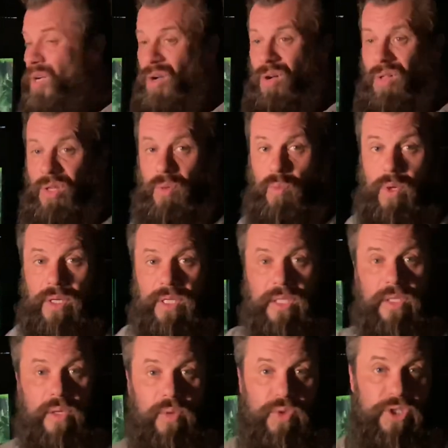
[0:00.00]
all in one
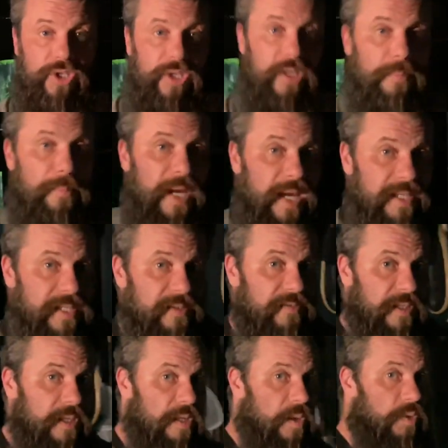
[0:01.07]
enclosure, massive
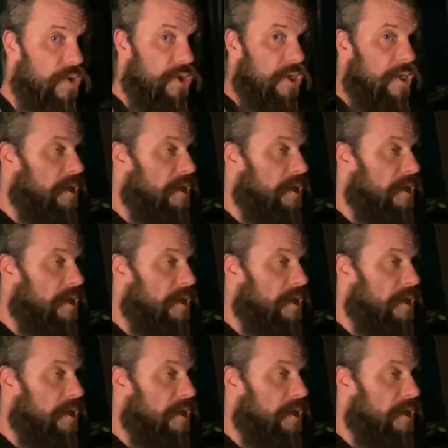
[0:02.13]
enclosure